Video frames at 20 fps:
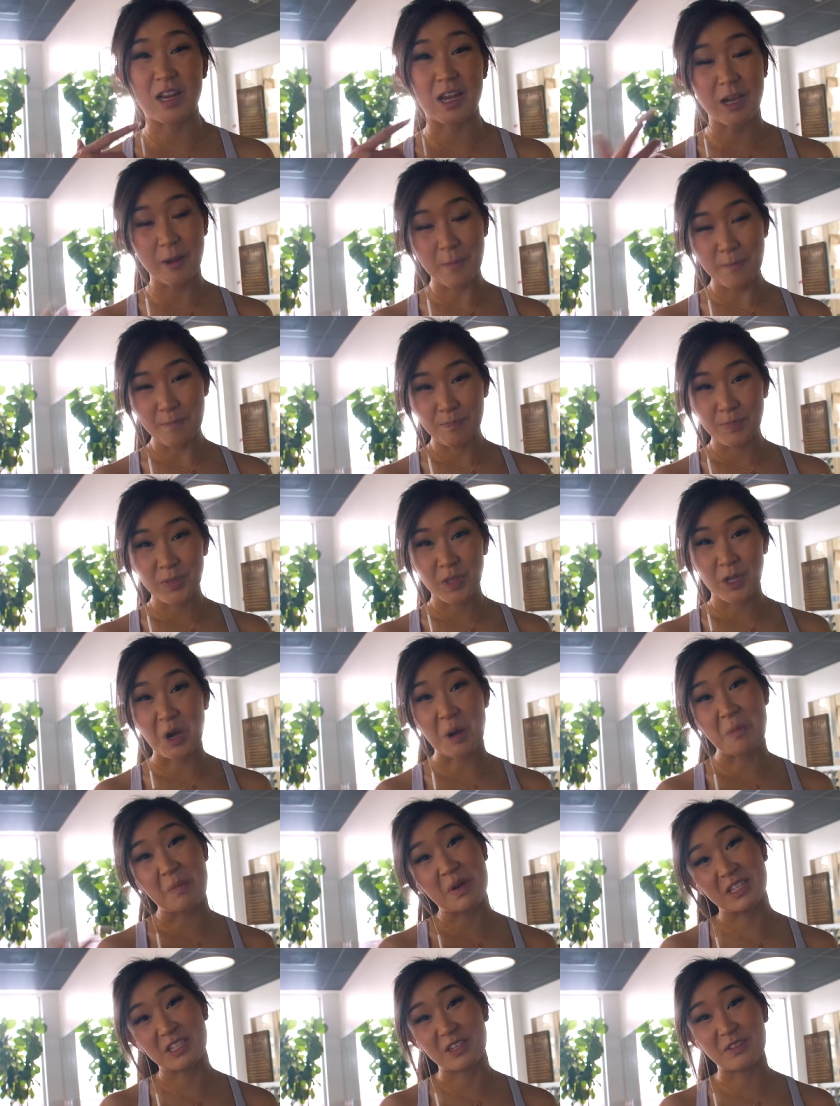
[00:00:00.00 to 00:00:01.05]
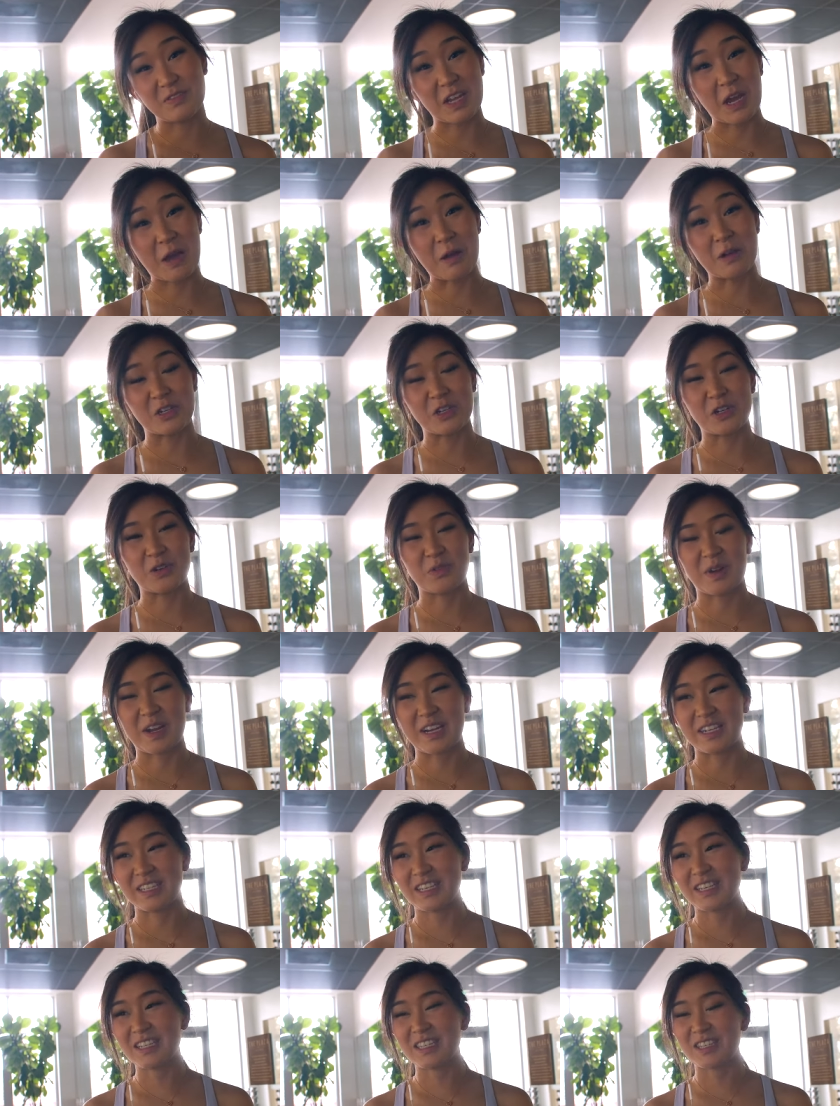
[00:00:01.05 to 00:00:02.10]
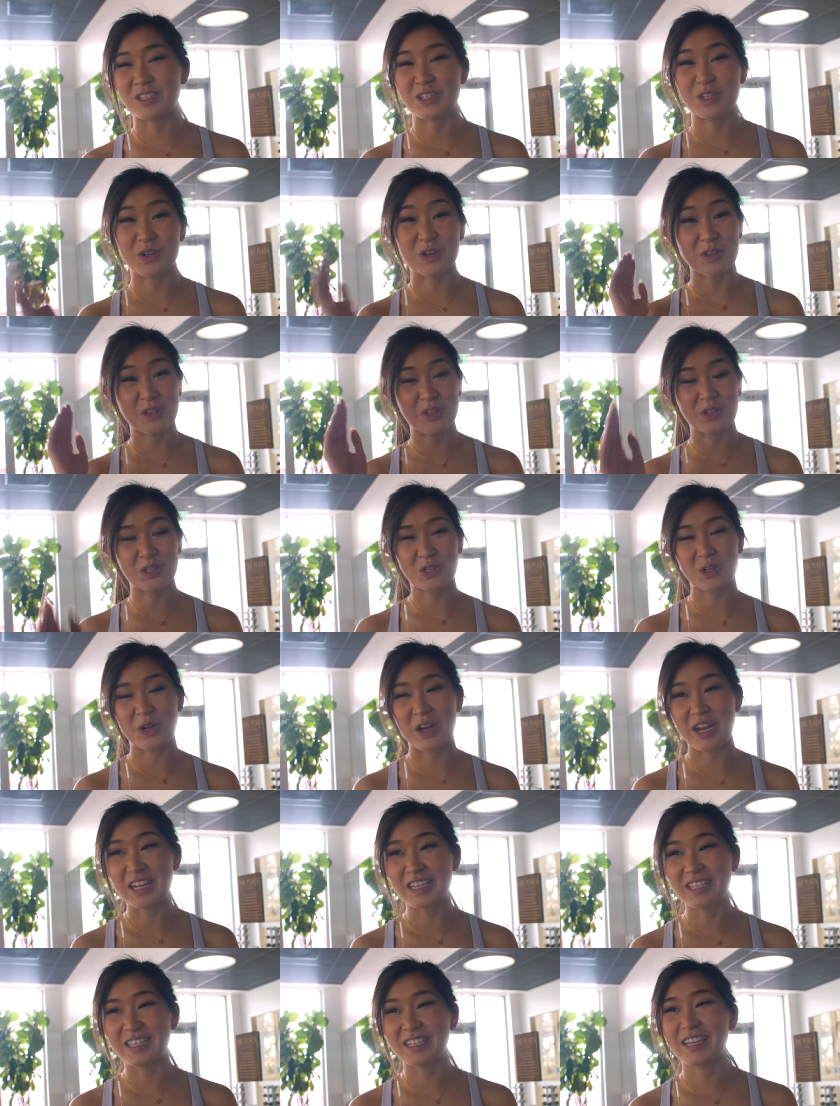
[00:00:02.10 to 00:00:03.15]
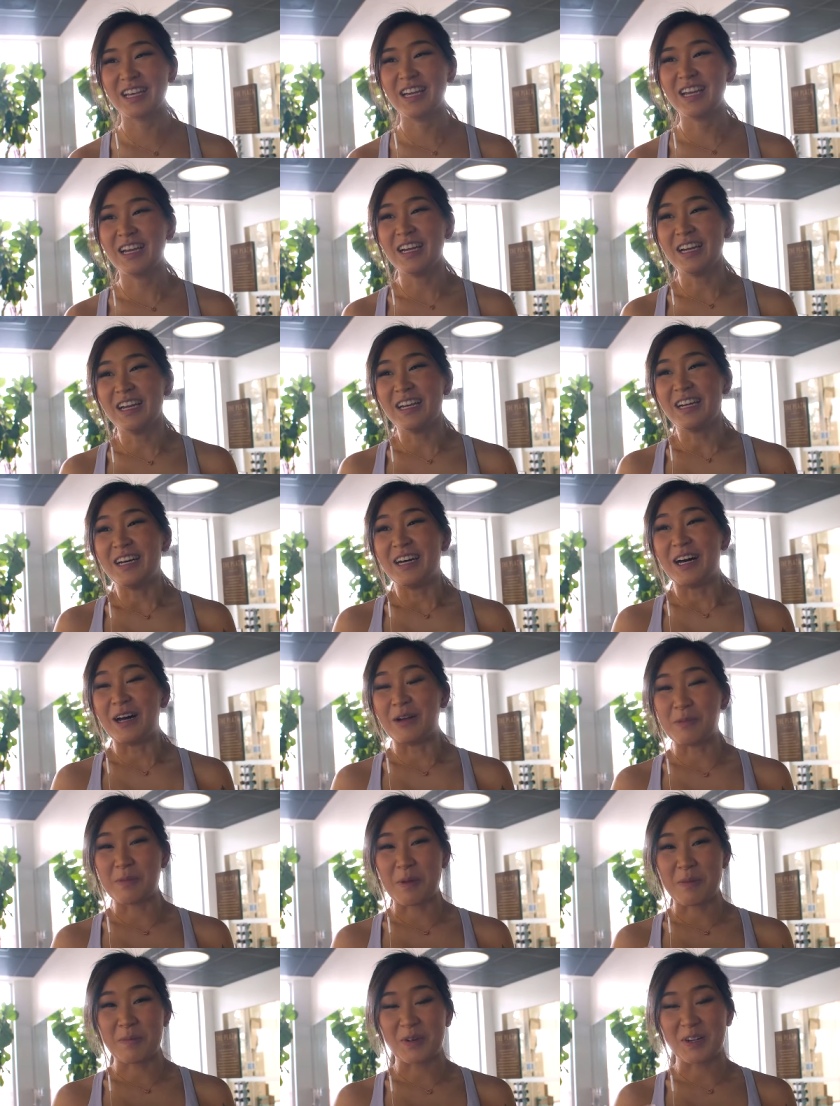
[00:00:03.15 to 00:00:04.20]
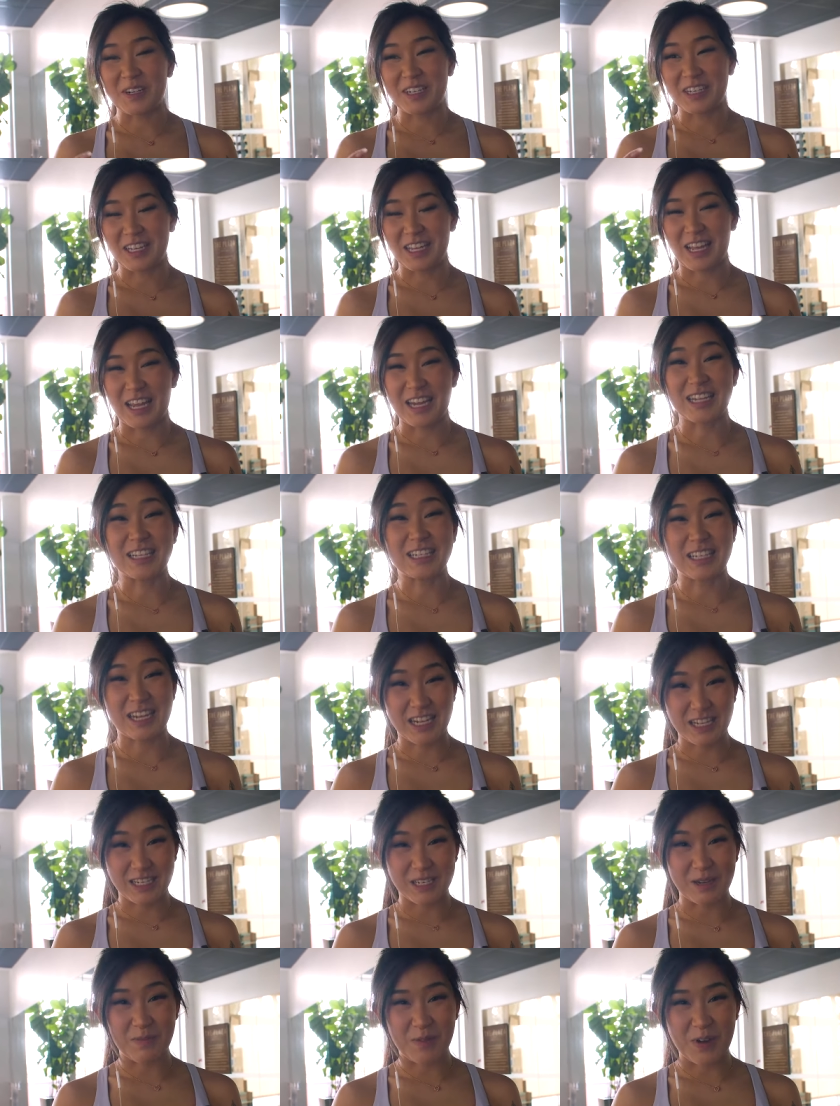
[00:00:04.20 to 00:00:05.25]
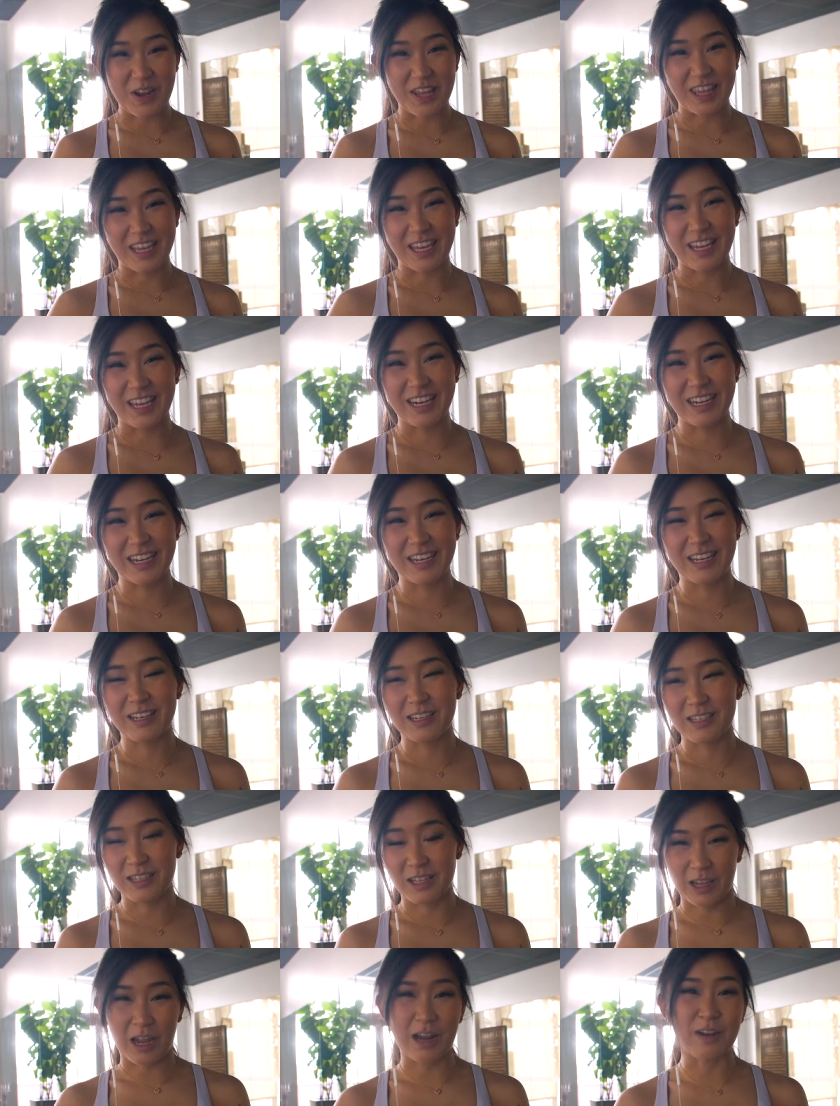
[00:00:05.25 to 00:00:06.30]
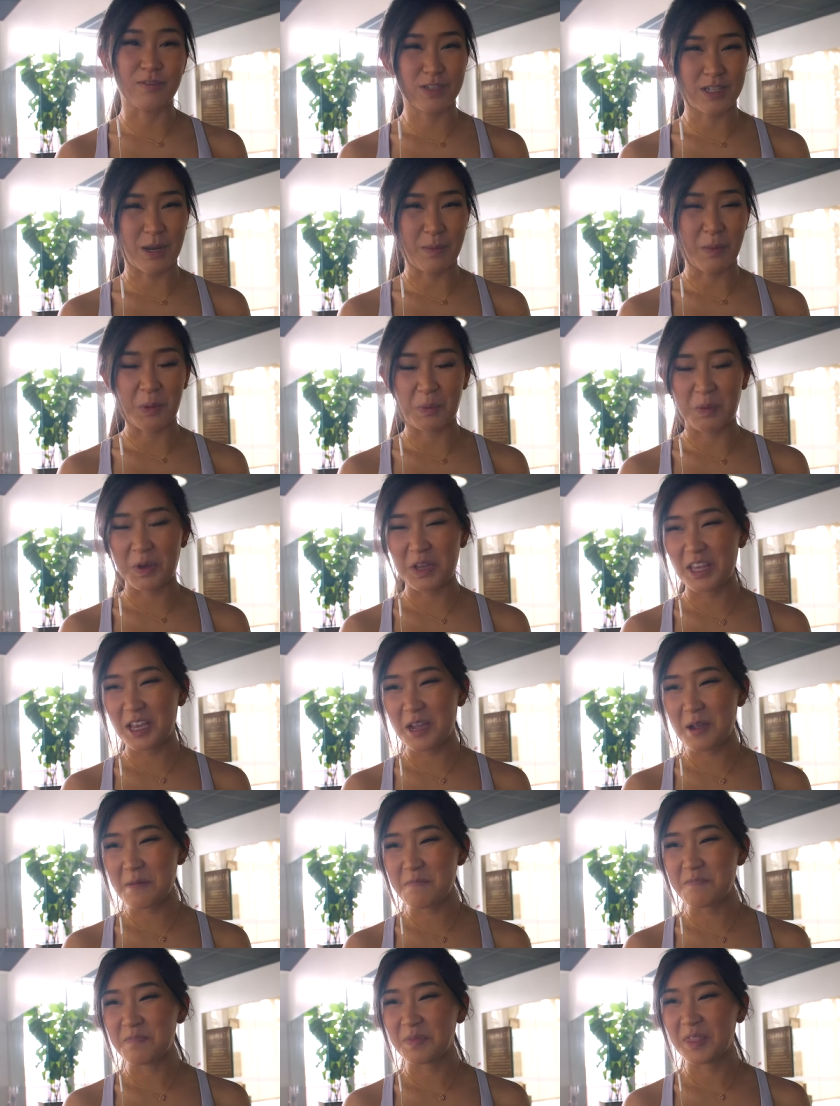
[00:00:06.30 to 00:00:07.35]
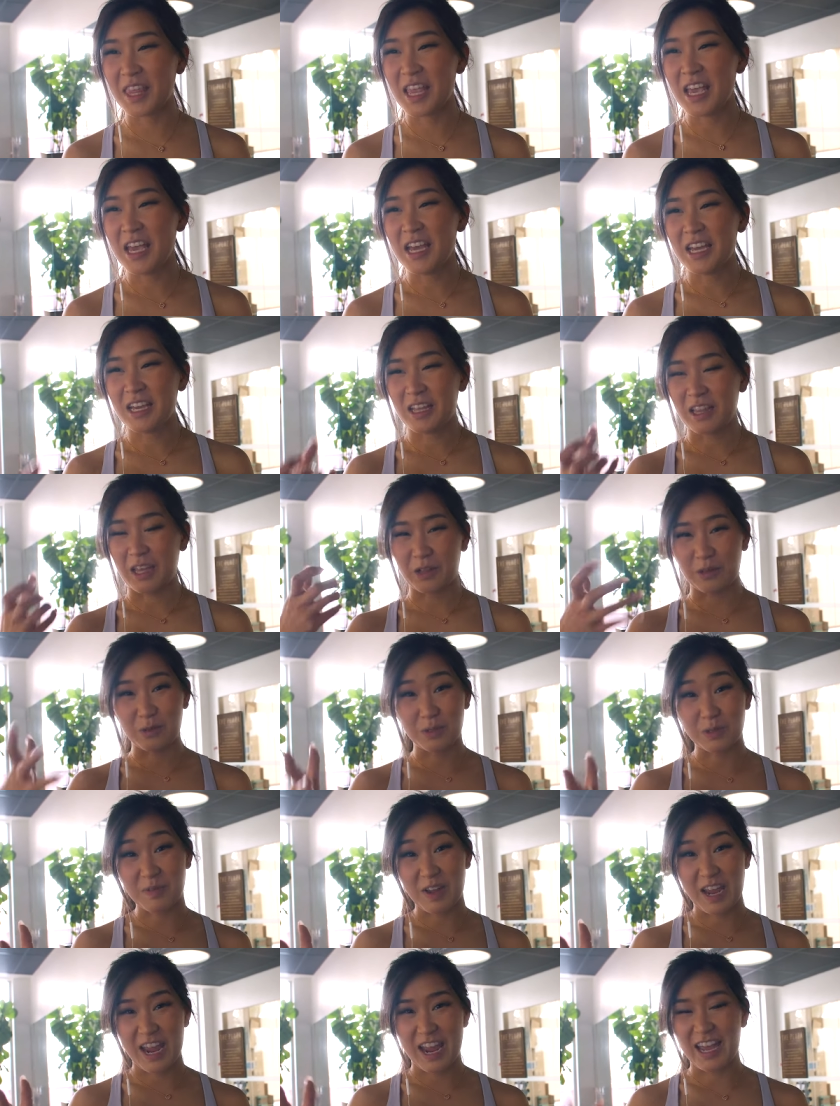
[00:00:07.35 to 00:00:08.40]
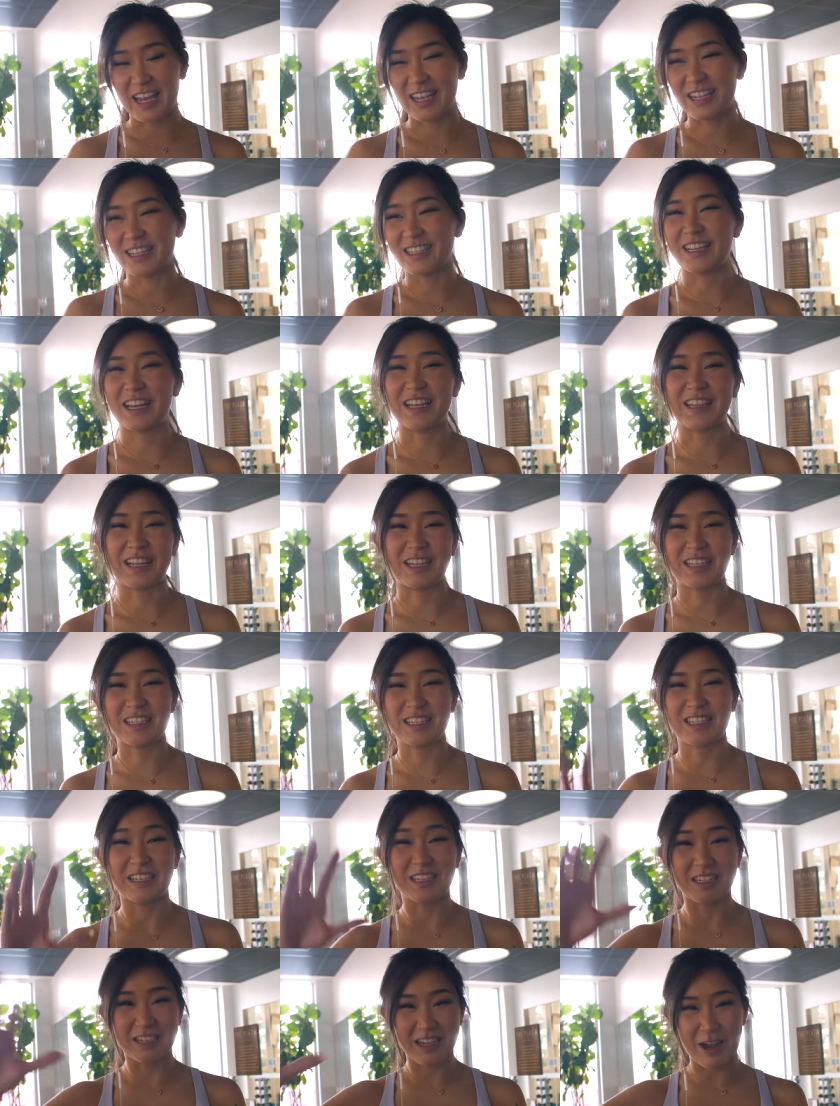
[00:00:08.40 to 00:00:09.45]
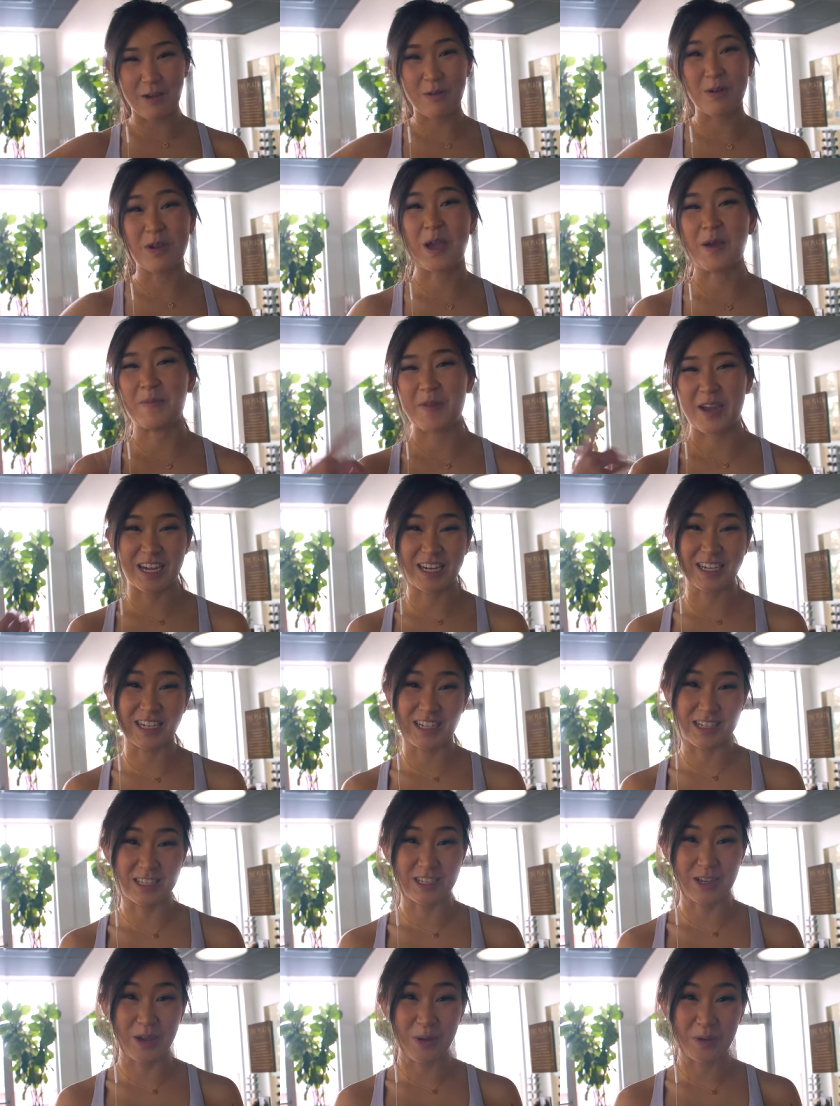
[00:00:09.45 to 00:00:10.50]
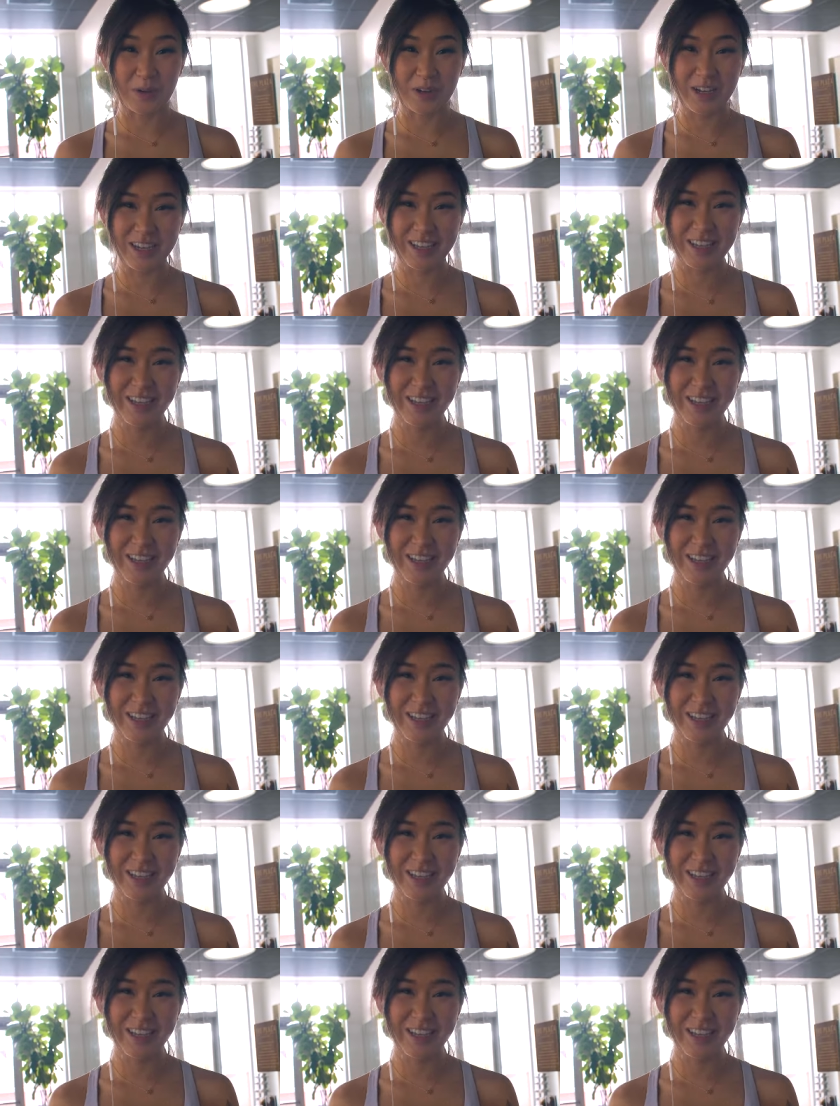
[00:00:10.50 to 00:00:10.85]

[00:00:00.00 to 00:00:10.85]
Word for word: I calm myself down during races is during the straights. I'll remember to like take a deep breath in, kind of stomach breathing, like loosen my hands and that's how I get back into the zone.